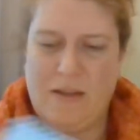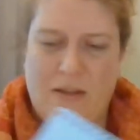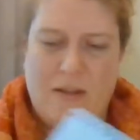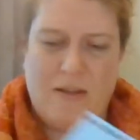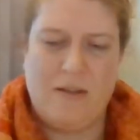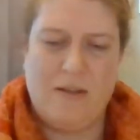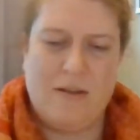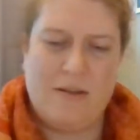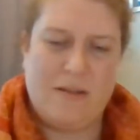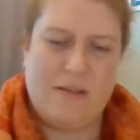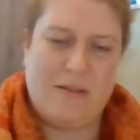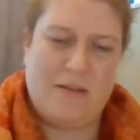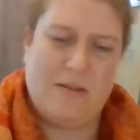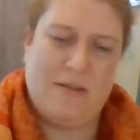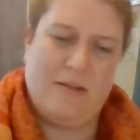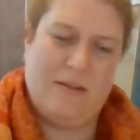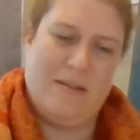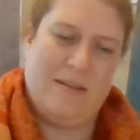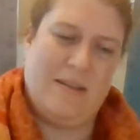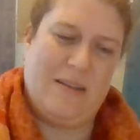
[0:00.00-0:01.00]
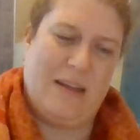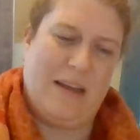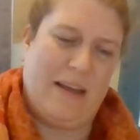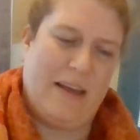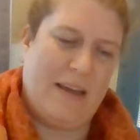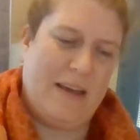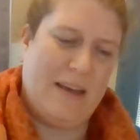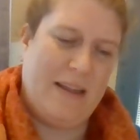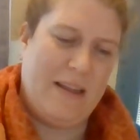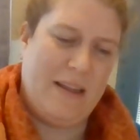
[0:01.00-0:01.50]
looks
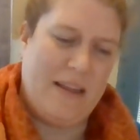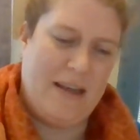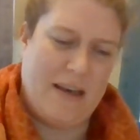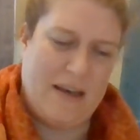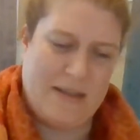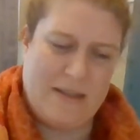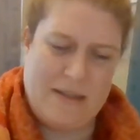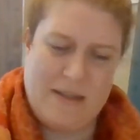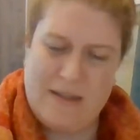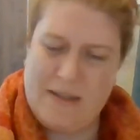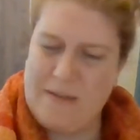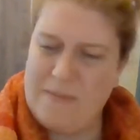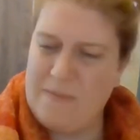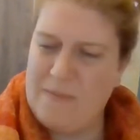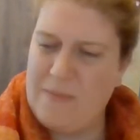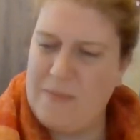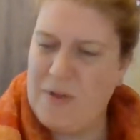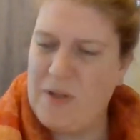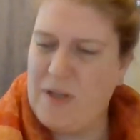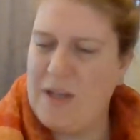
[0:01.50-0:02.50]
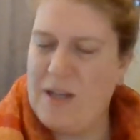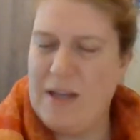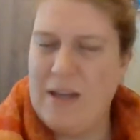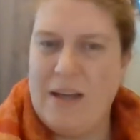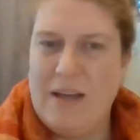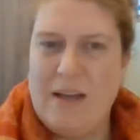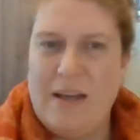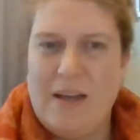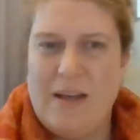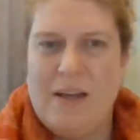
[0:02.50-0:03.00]
like this.
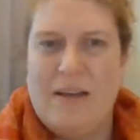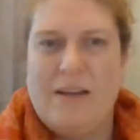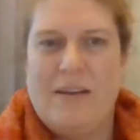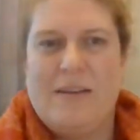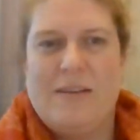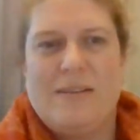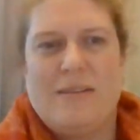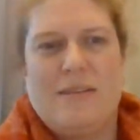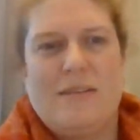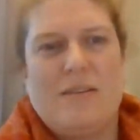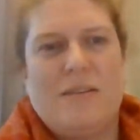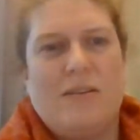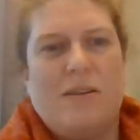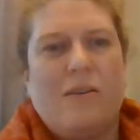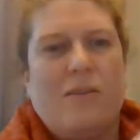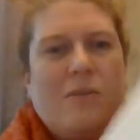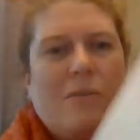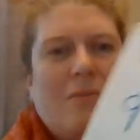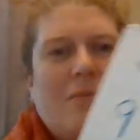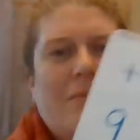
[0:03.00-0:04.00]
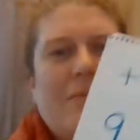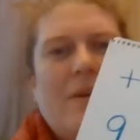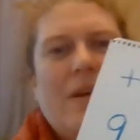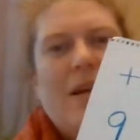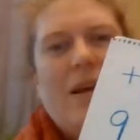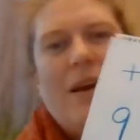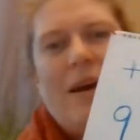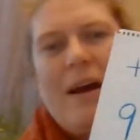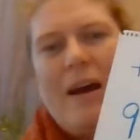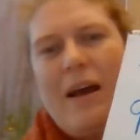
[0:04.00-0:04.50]
So
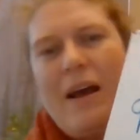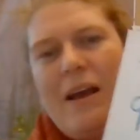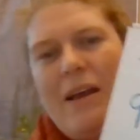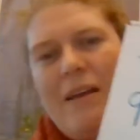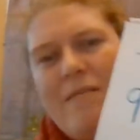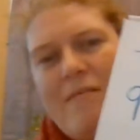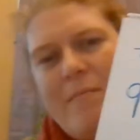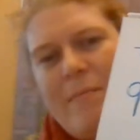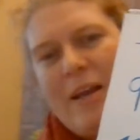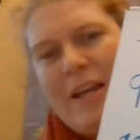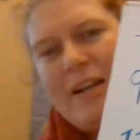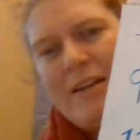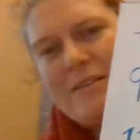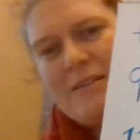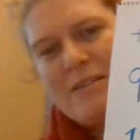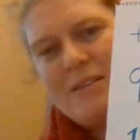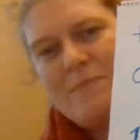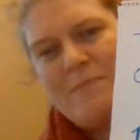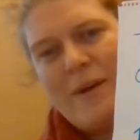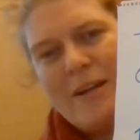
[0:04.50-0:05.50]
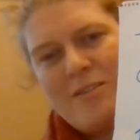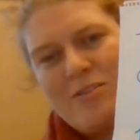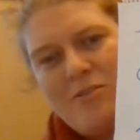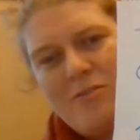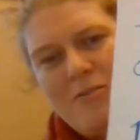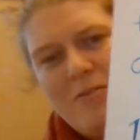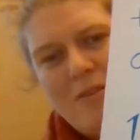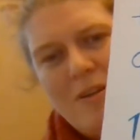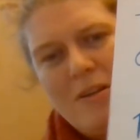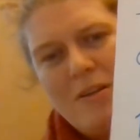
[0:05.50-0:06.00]
I've made a
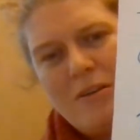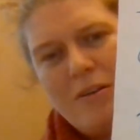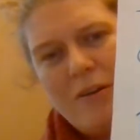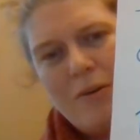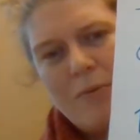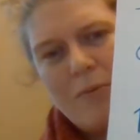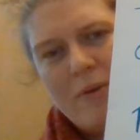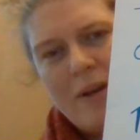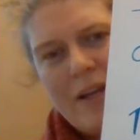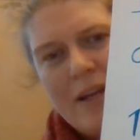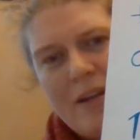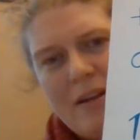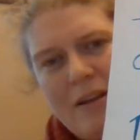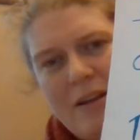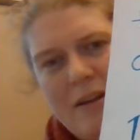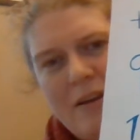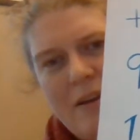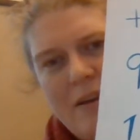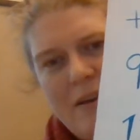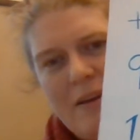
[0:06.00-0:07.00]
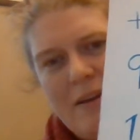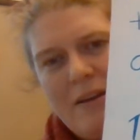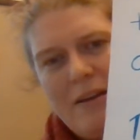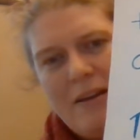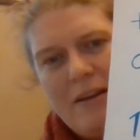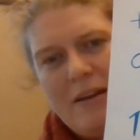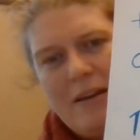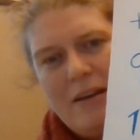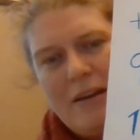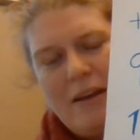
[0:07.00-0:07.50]
special grid,
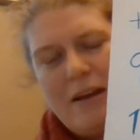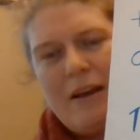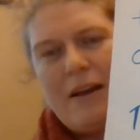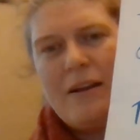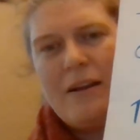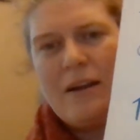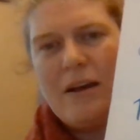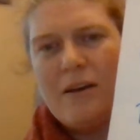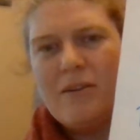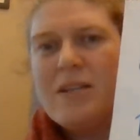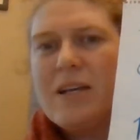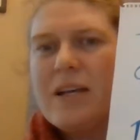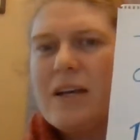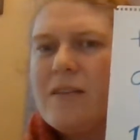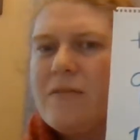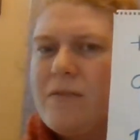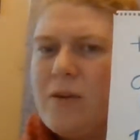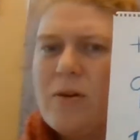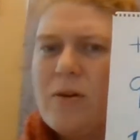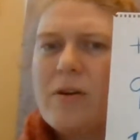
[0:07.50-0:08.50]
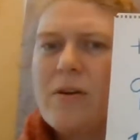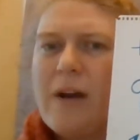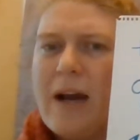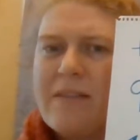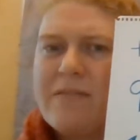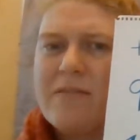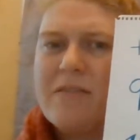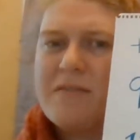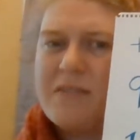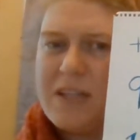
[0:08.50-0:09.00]
and I'll take a
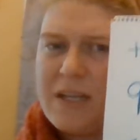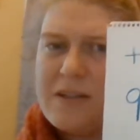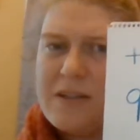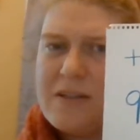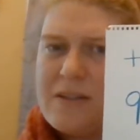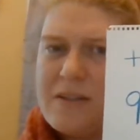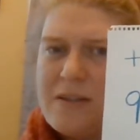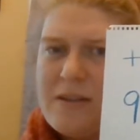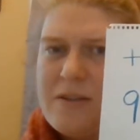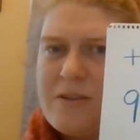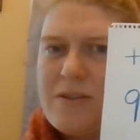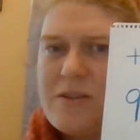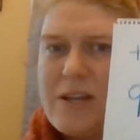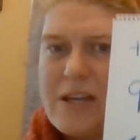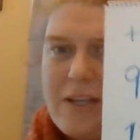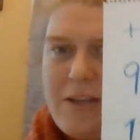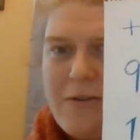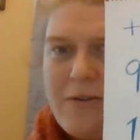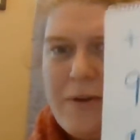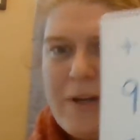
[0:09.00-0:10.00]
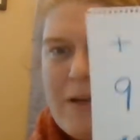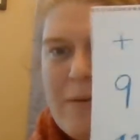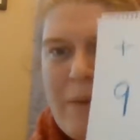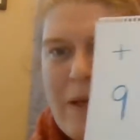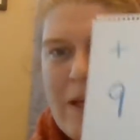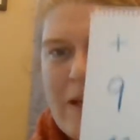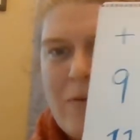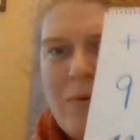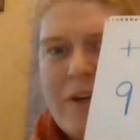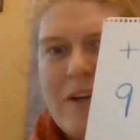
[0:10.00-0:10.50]
photograph of this so that you can
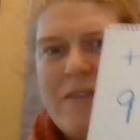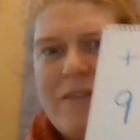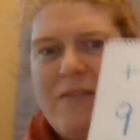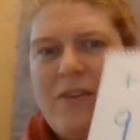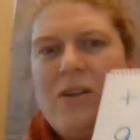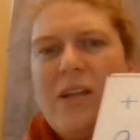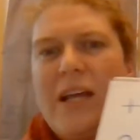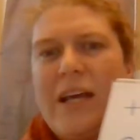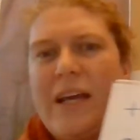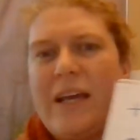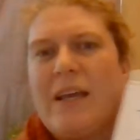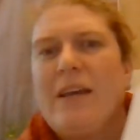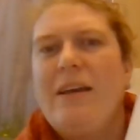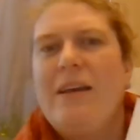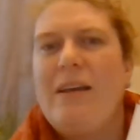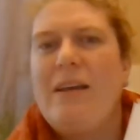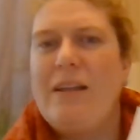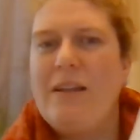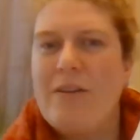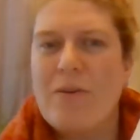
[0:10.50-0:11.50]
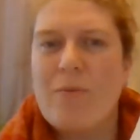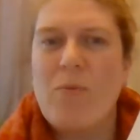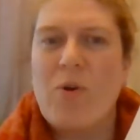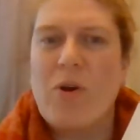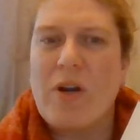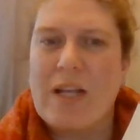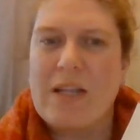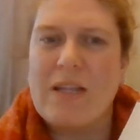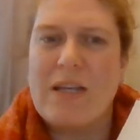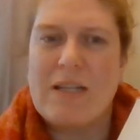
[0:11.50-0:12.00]
make one if you'd like in your
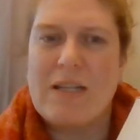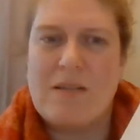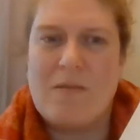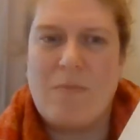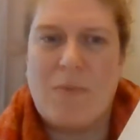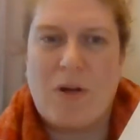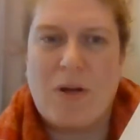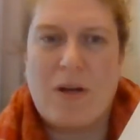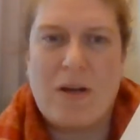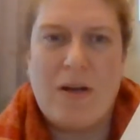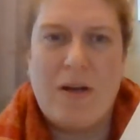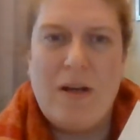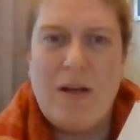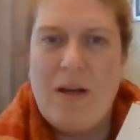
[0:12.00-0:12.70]
morning lesson book,